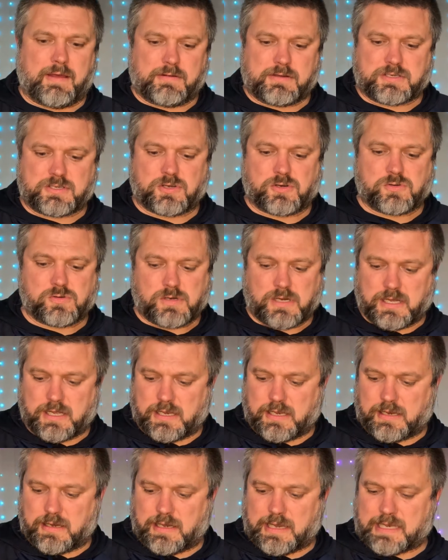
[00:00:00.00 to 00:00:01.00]
So
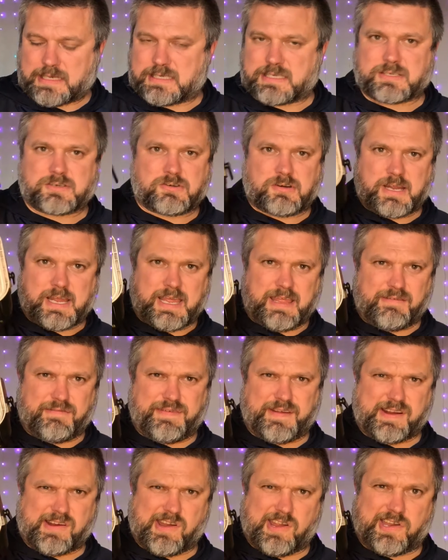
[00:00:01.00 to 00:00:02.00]
let's try and
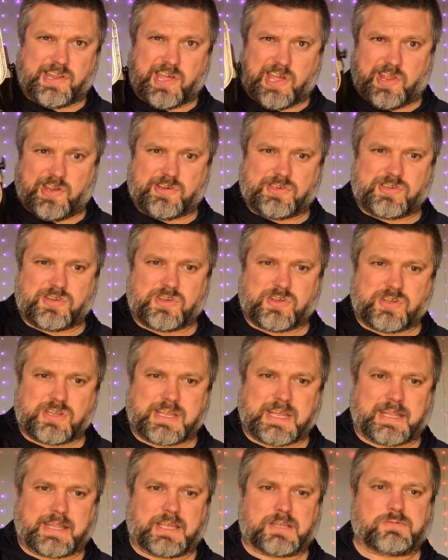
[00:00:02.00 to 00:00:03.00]
figure out how to
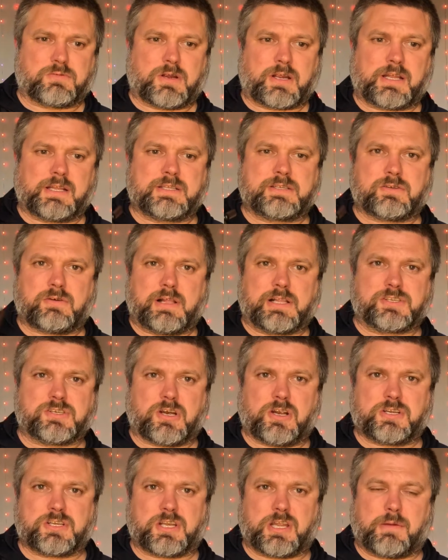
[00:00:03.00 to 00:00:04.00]
get this working. So I'll
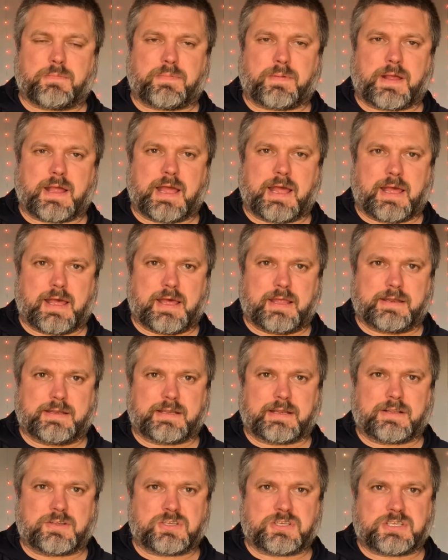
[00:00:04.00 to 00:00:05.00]
charge it up
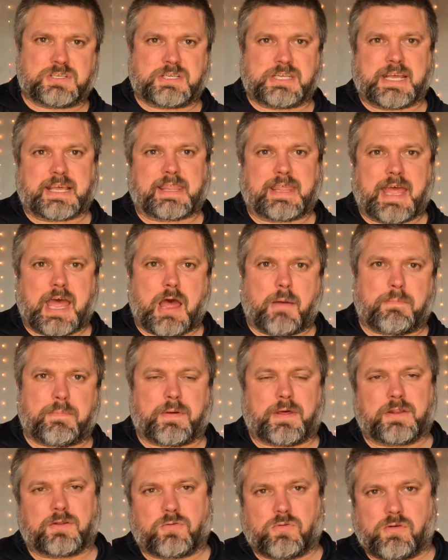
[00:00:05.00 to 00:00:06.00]
and check the
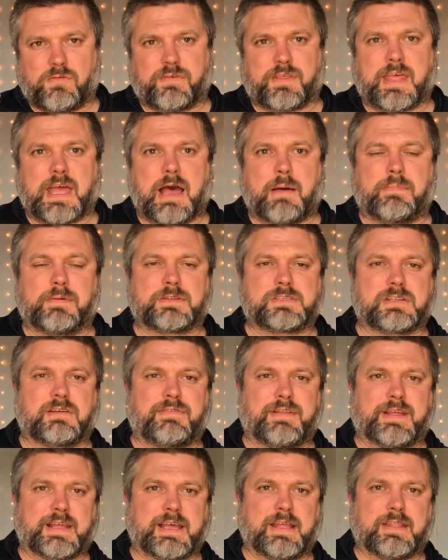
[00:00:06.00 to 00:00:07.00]
app and go over the app and
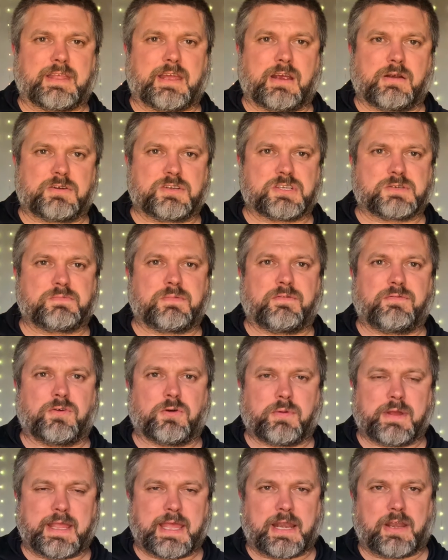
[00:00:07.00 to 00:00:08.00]
stuff like that there just
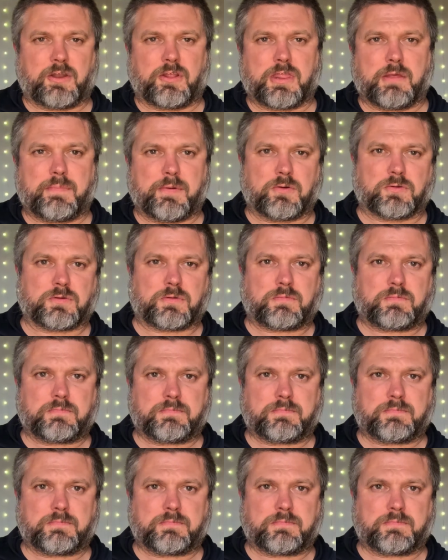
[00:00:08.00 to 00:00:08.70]
before we get it on the boat.